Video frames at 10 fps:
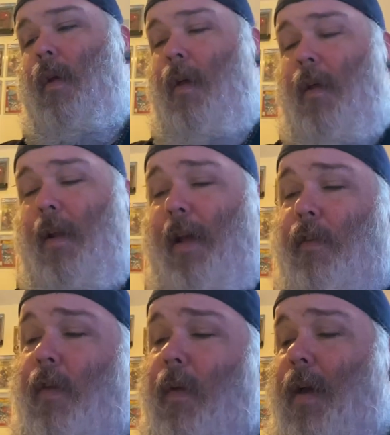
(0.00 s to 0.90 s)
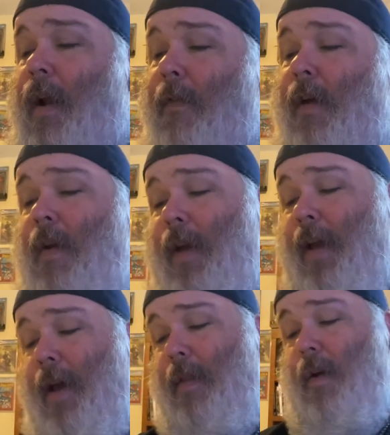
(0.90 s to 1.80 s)
Next two kind of go
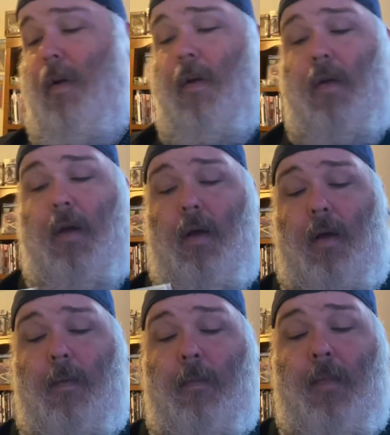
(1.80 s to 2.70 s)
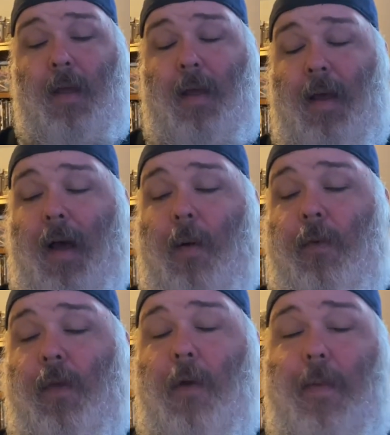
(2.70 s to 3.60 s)
together. I
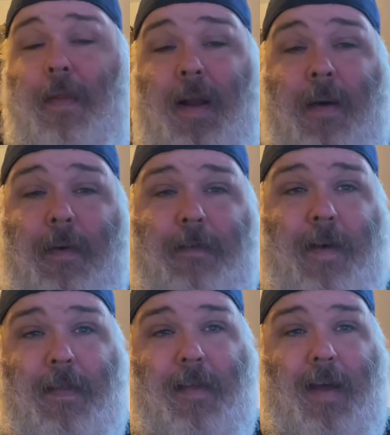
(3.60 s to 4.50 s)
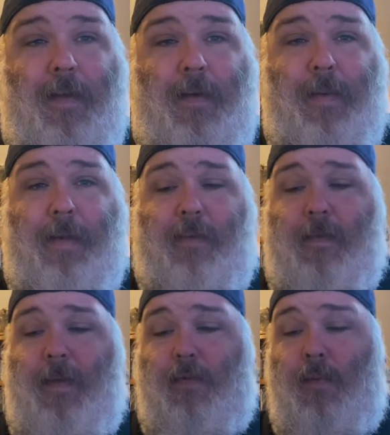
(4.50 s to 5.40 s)
was hoping that I would find the rest
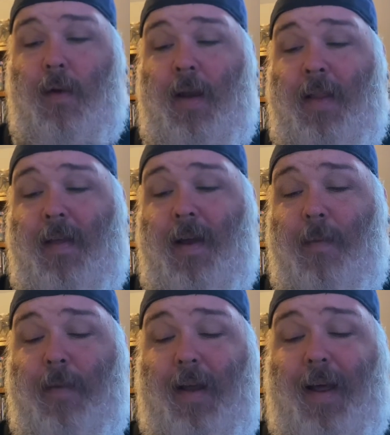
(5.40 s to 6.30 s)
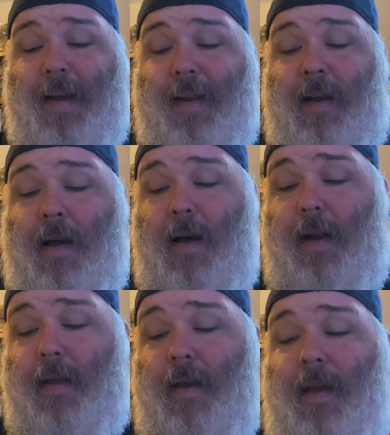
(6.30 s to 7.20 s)
of this run in there, but I did
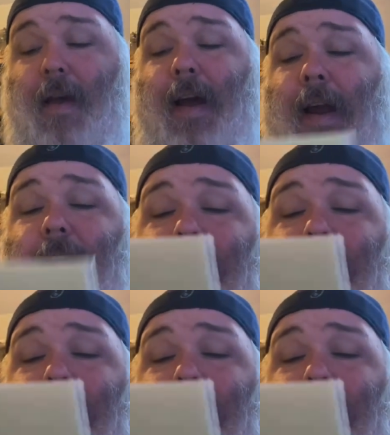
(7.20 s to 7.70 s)
not. I got